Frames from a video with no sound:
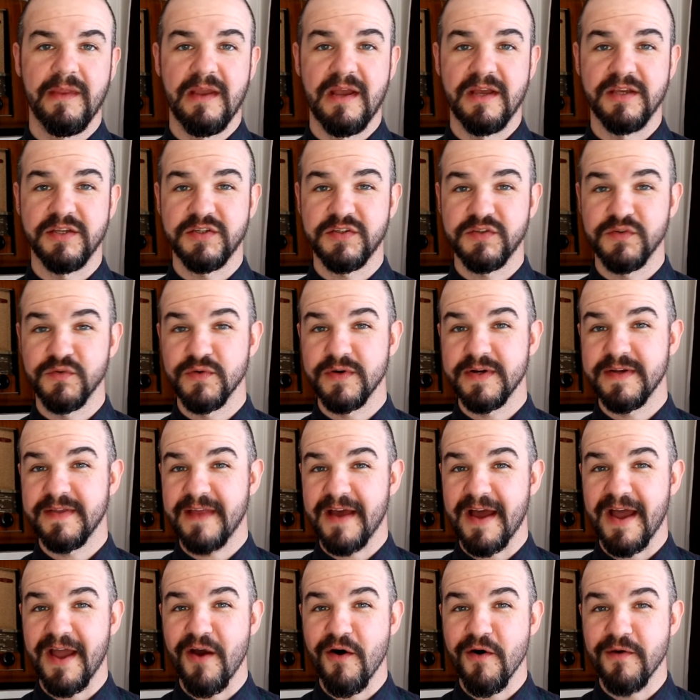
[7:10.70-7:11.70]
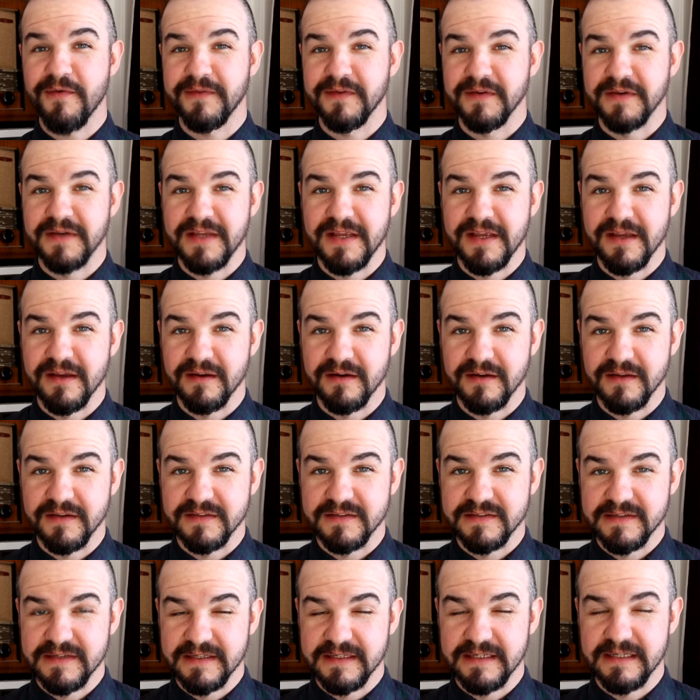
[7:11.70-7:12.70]
A story that I often hear
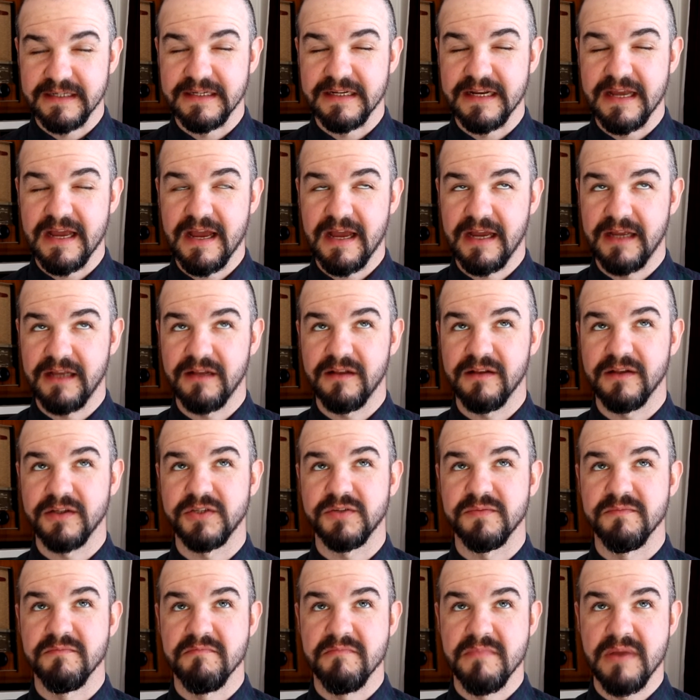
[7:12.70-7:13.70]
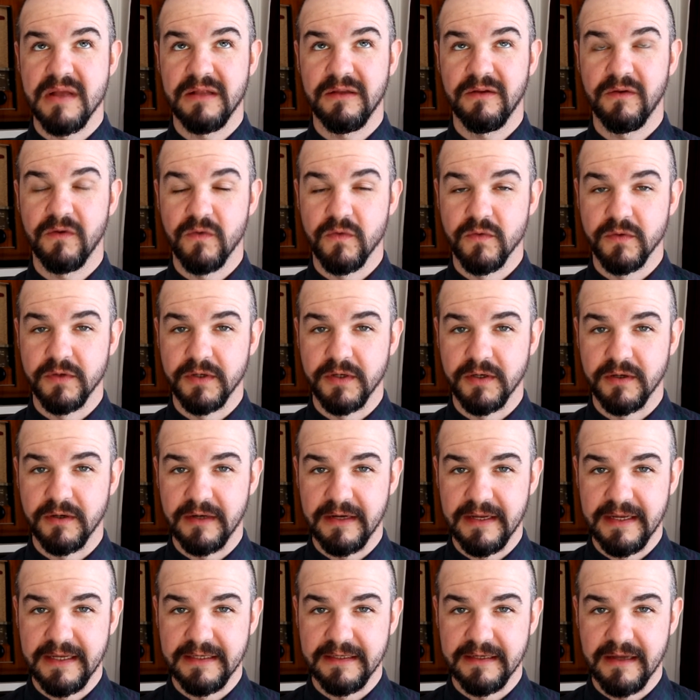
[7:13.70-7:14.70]
is that an English mill owner
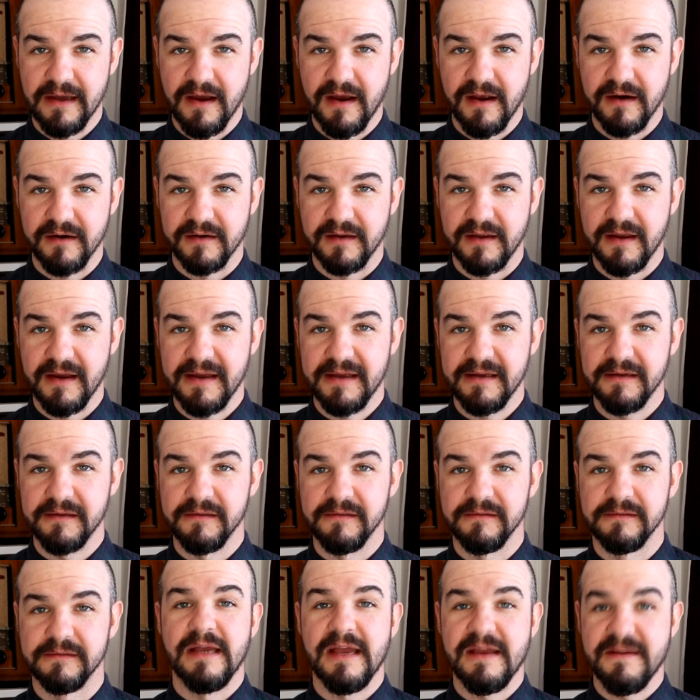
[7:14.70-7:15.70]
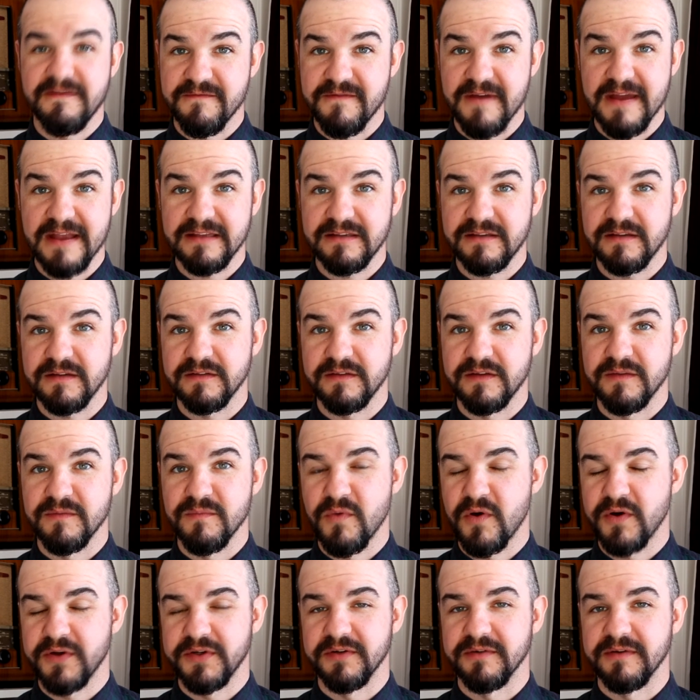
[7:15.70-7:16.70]
in Argyll invented the
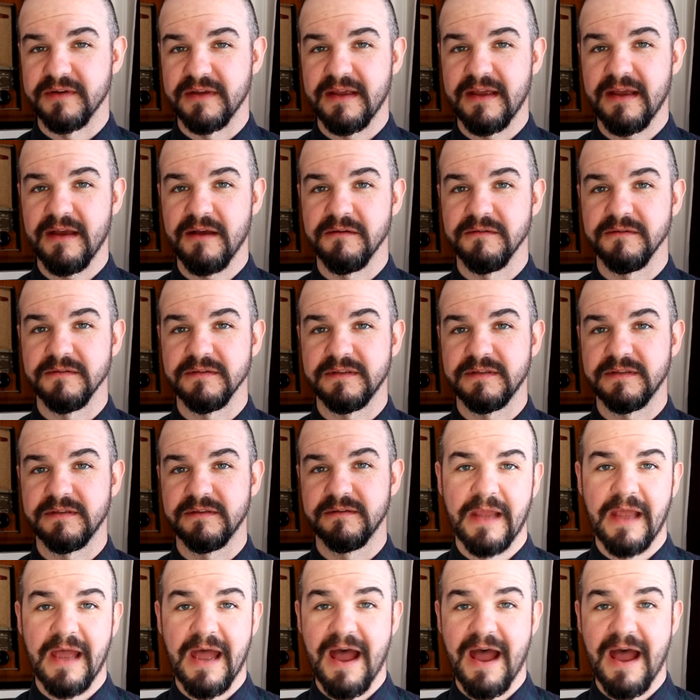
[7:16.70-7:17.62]
modern kilt